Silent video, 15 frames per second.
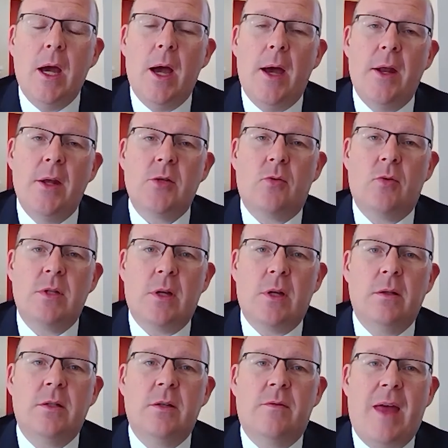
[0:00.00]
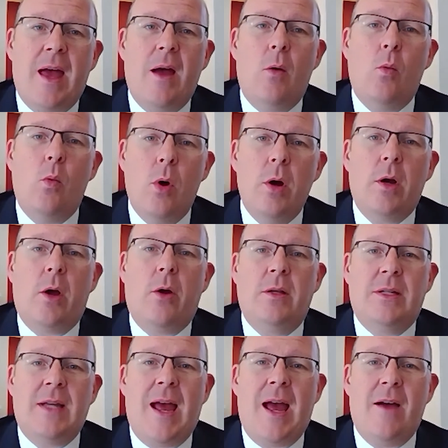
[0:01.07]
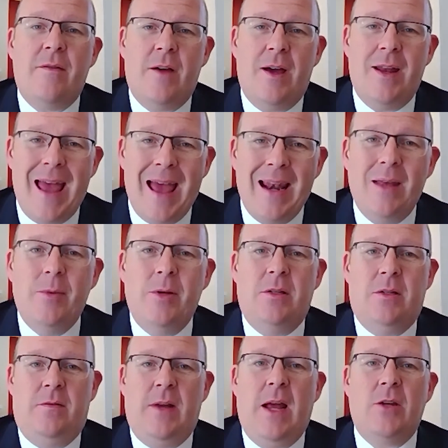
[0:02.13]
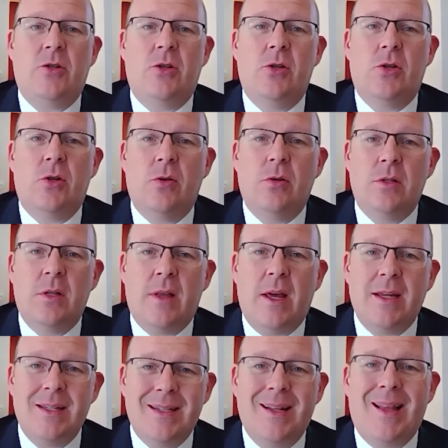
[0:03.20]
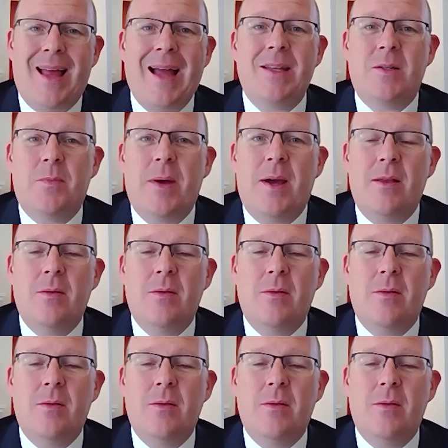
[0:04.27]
And as a result of that, were going to have an element of national insurance that they still had to pay